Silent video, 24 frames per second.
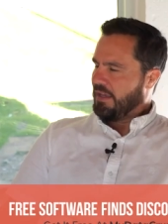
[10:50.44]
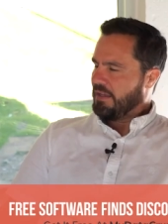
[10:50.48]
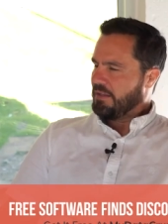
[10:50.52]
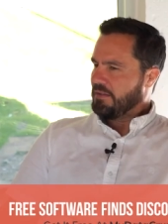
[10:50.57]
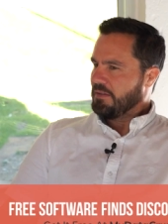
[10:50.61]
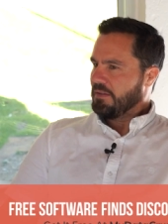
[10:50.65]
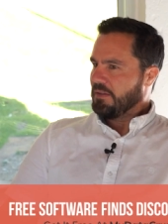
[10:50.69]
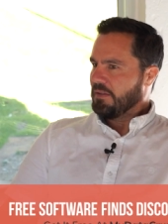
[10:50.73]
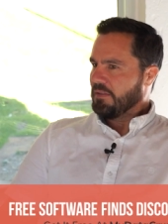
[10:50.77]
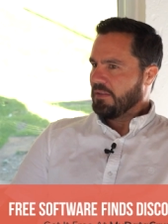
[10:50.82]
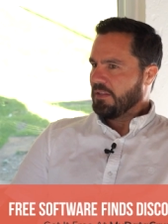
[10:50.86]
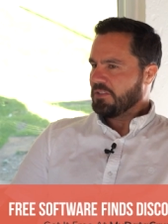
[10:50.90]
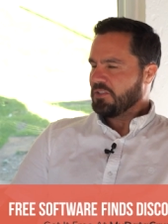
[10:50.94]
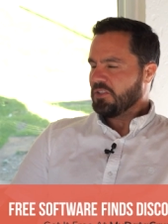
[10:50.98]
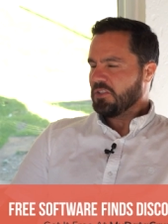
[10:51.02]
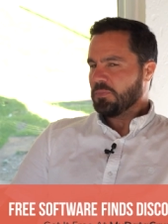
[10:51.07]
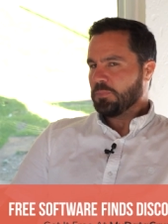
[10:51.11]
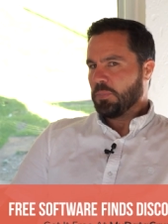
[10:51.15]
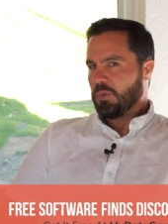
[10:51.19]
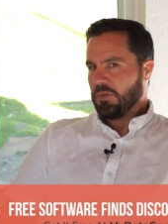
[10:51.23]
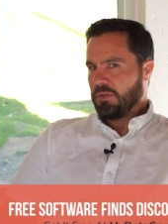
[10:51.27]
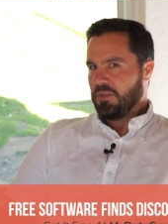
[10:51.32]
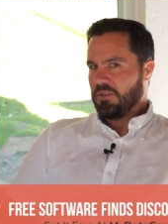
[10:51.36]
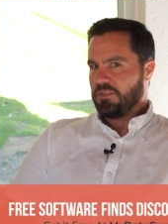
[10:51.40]
And let's
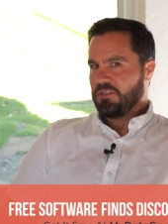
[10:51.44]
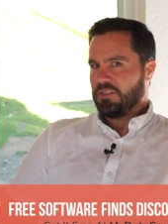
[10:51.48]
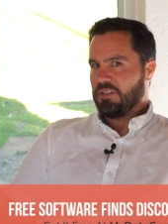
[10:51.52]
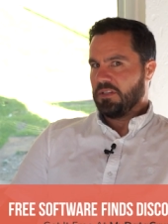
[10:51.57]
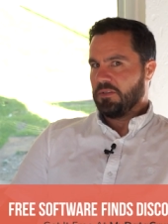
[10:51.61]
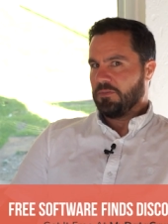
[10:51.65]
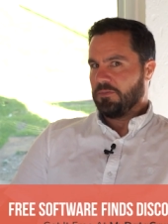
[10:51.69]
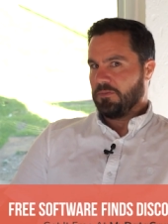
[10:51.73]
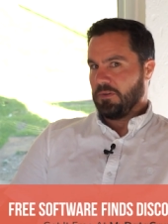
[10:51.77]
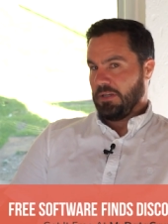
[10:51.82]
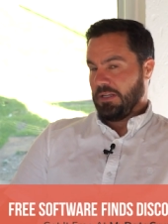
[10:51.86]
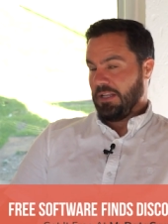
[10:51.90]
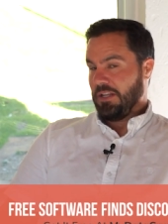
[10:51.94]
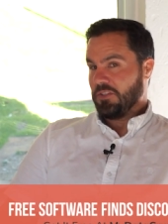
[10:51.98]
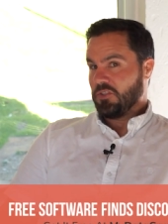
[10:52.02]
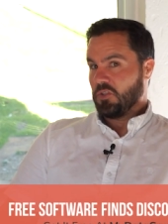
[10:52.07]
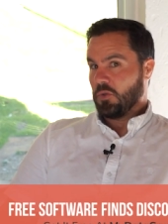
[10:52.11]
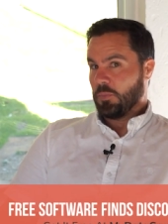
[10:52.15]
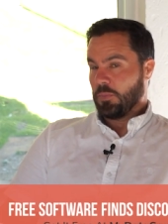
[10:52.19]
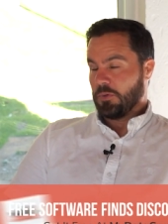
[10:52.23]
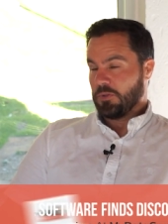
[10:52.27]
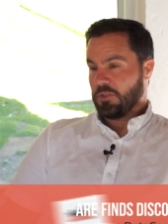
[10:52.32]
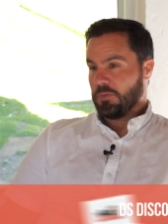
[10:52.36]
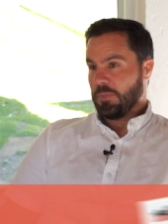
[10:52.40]
just put this in a
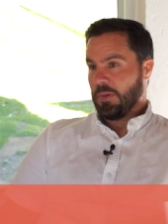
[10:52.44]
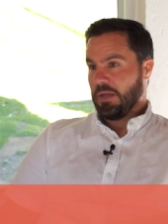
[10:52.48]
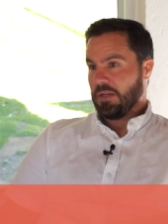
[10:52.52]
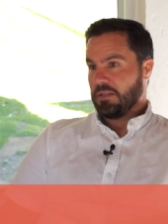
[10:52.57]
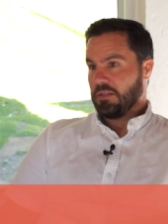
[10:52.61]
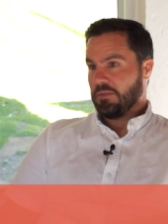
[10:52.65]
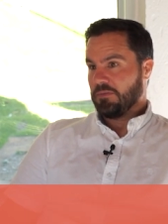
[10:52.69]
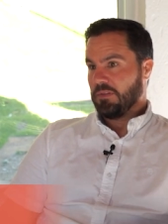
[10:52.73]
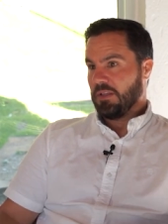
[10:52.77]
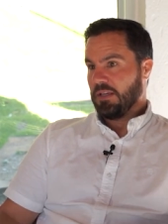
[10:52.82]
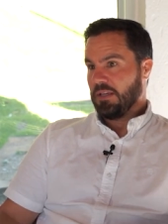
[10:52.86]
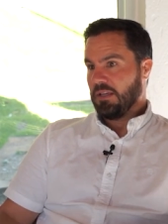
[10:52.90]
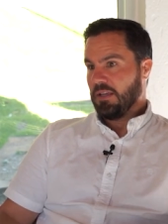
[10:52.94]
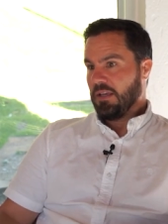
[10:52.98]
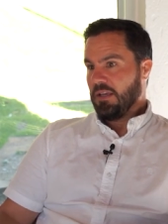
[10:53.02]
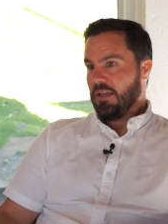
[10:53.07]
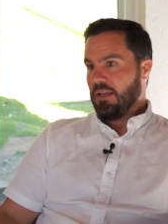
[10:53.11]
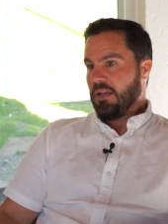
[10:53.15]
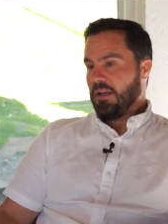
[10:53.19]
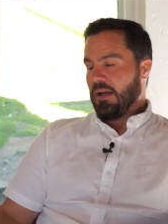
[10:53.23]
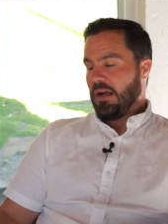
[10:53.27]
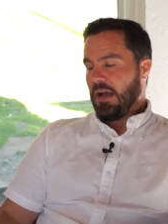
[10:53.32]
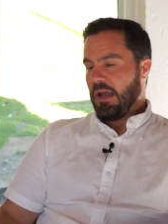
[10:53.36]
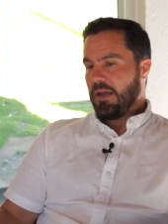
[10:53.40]
financial perspective. Like,
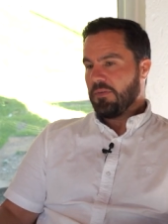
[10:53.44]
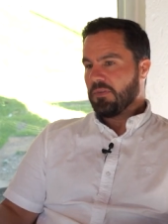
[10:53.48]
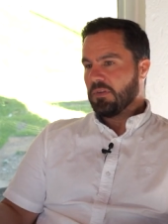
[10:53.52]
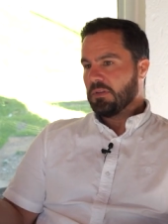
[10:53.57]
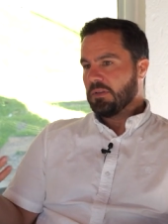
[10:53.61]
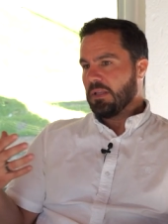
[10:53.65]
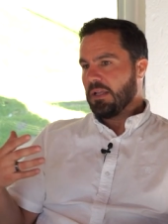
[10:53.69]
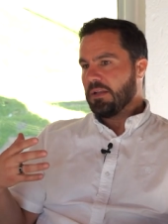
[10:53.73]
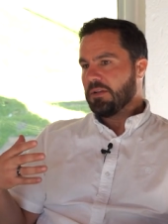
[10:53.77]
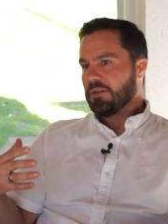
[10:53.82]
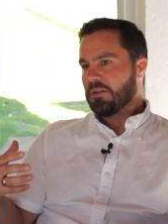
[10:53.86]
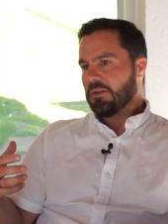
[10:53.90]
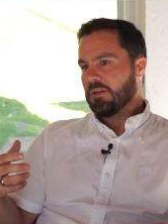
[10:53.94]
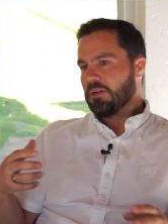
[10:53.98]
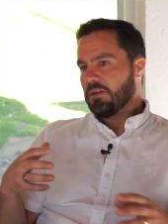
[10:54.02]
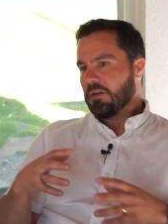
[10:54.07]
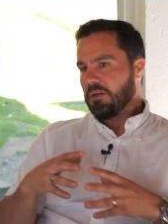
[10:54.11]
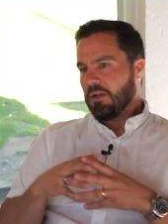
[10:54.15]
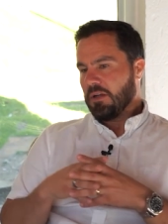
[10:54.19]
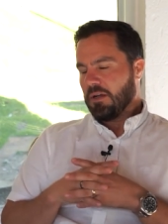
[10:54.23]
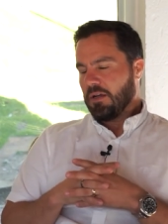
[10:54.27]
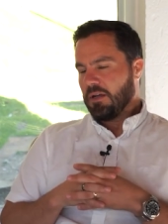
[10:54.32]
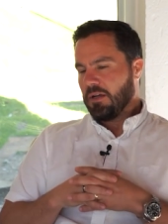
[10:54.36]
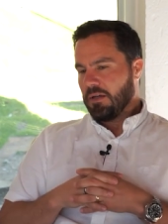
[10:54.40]
I have a
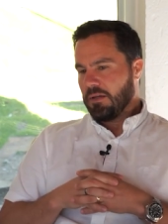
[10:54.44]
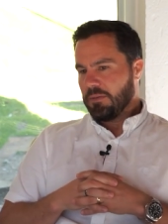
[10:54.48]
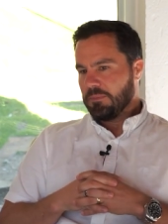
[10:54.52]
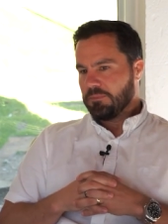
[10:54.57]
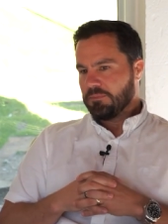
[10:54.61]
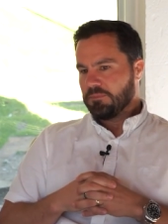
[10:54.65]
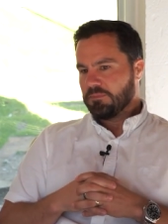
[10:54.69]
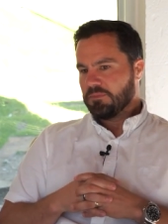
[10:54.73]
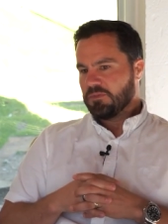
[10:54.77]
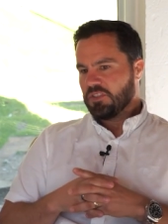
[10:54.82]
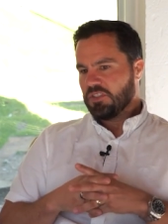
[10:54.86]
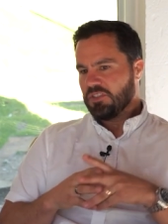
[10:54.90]
lender, um,